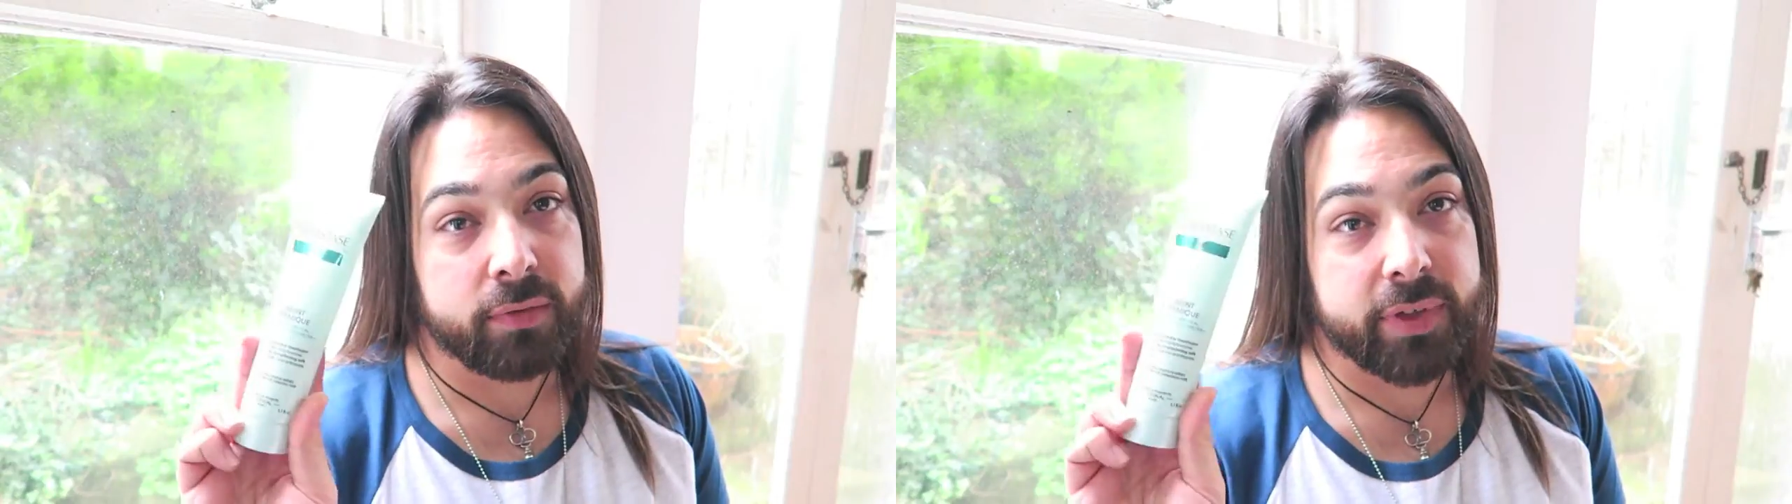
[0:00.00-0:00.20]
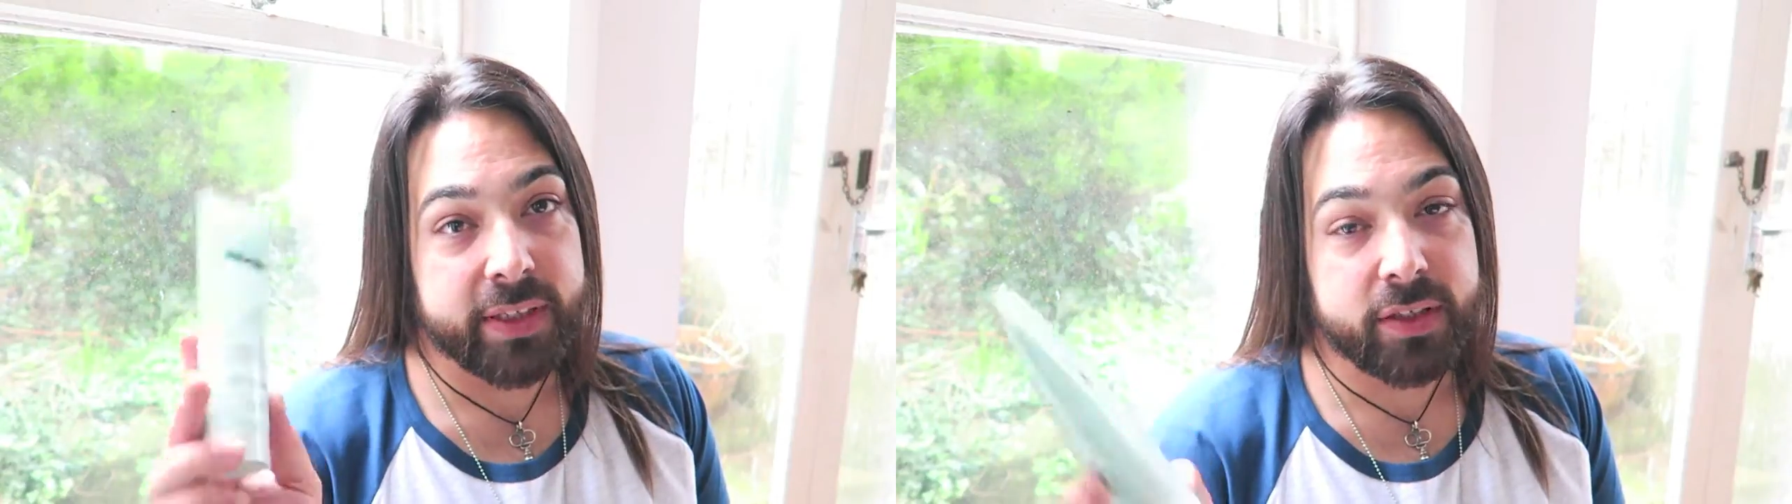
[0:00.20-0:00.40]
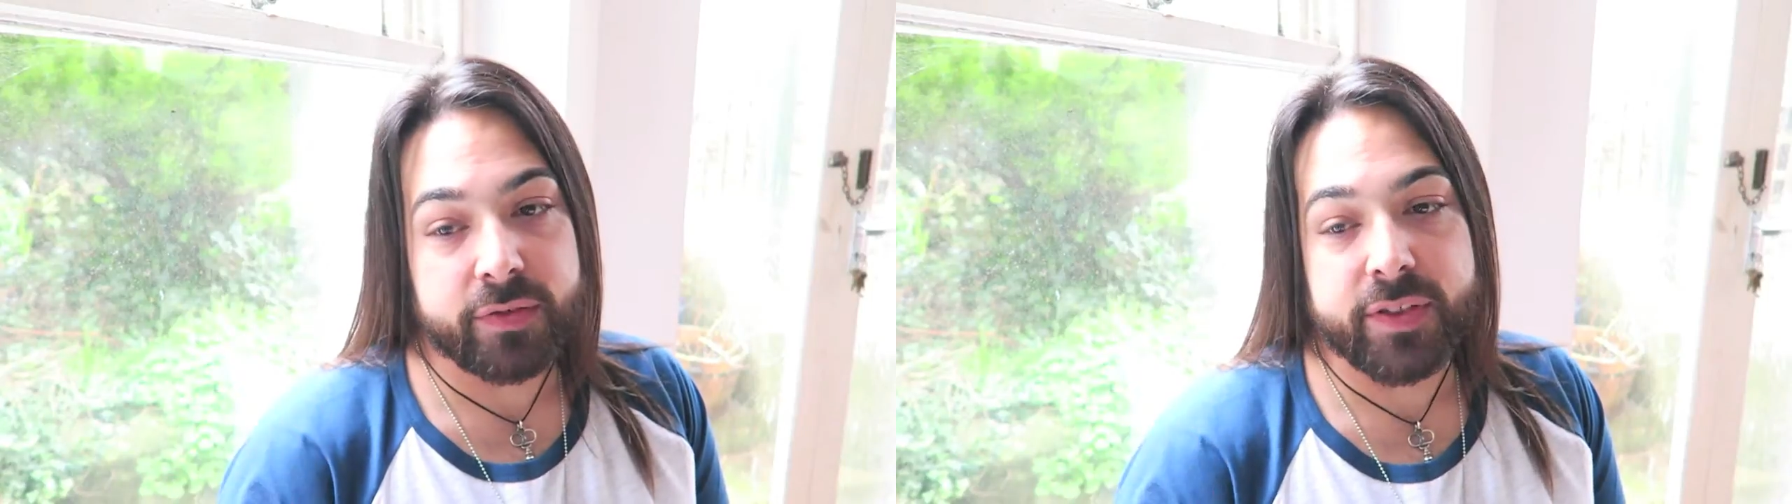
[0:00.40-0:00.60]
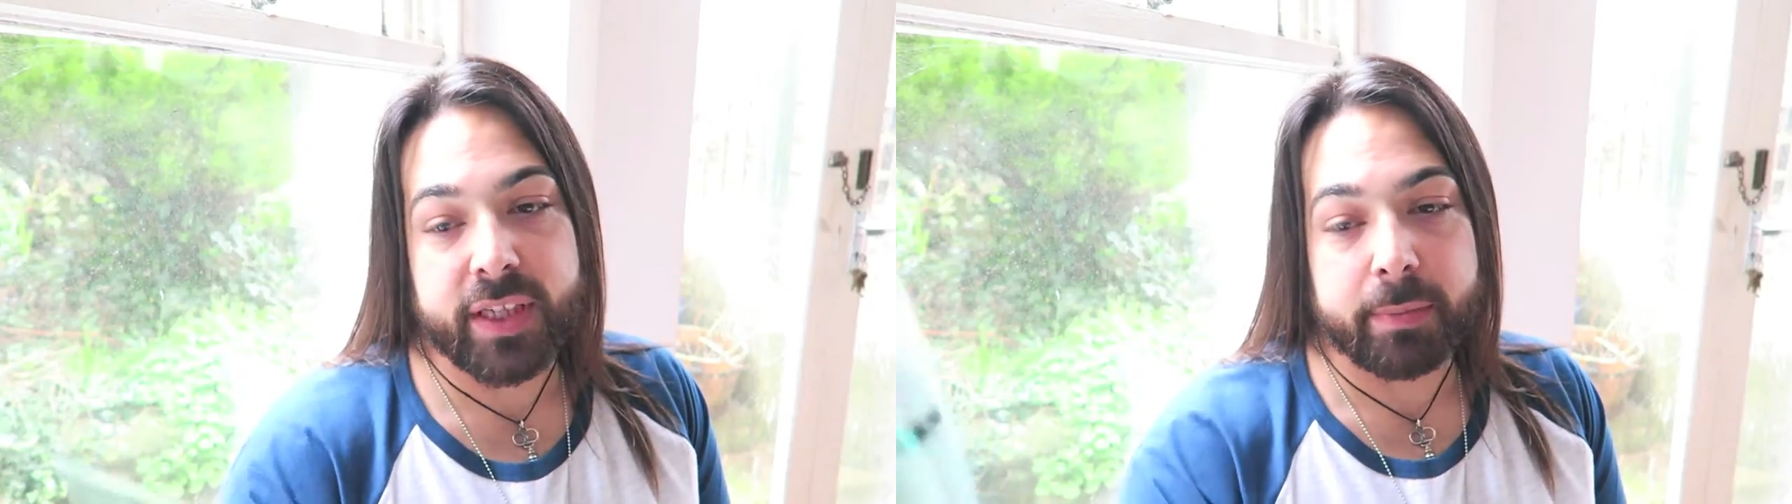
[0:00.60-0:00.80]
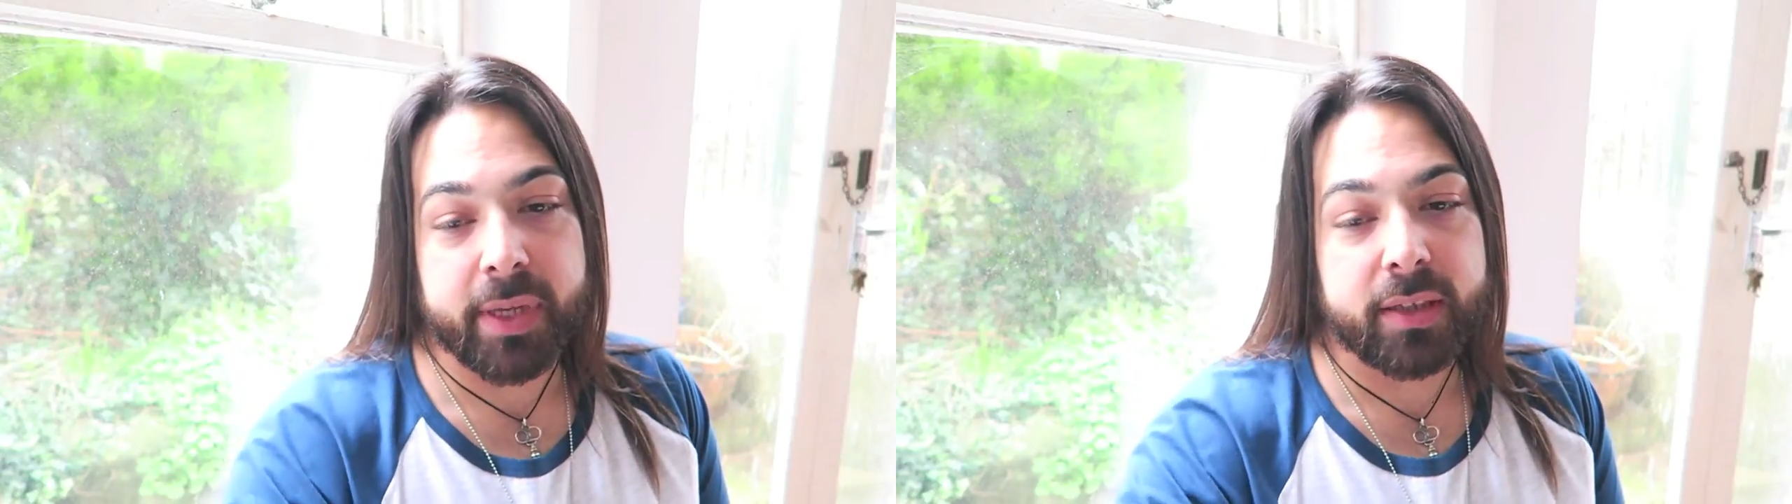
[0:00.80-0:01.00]

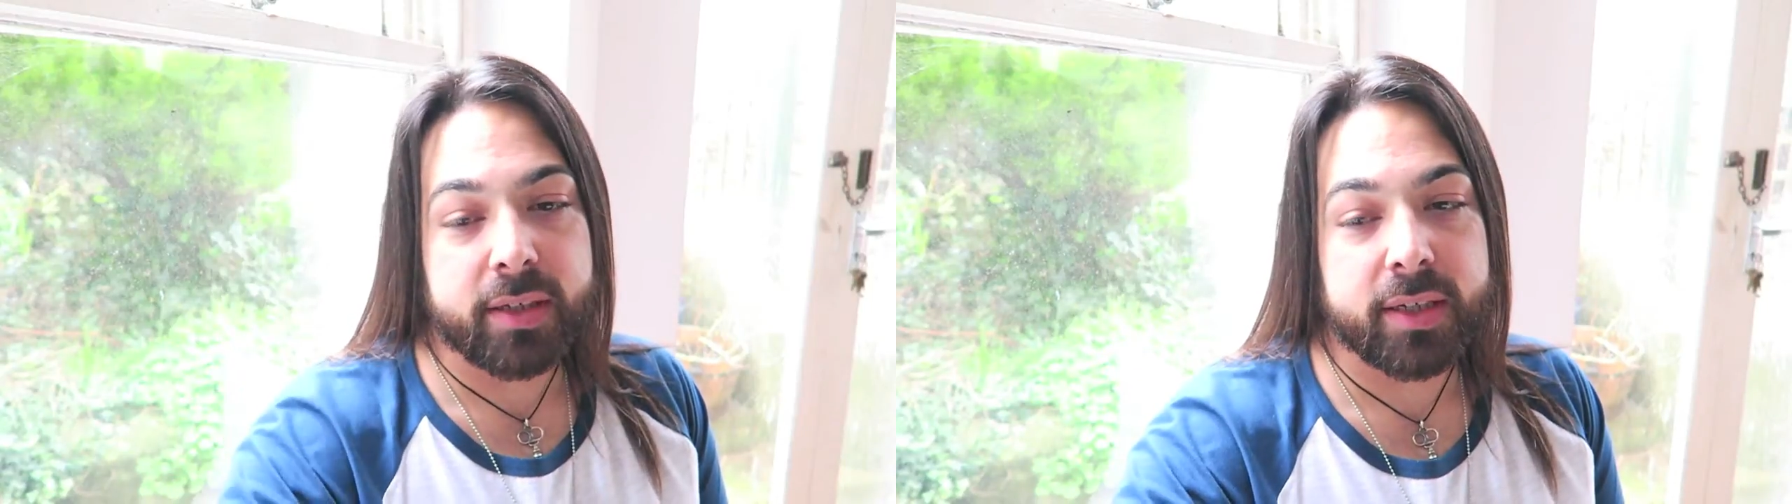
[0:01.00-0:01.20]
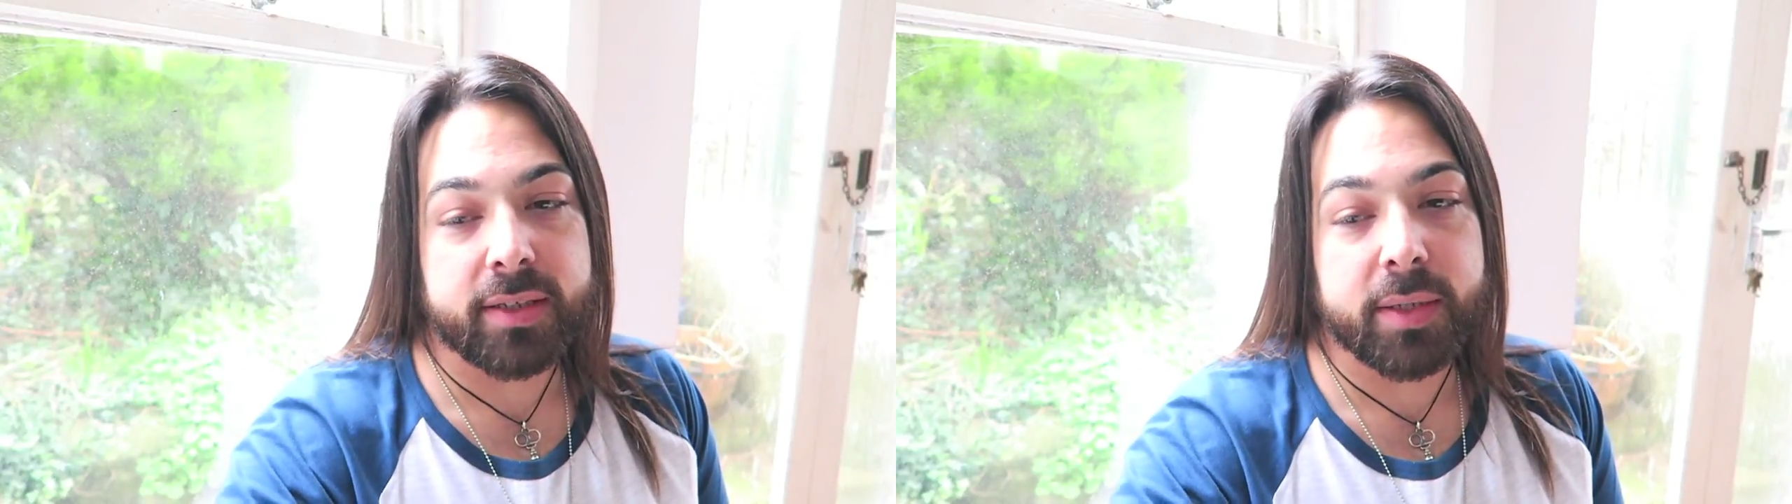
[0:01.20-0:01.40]
resurfacing milk.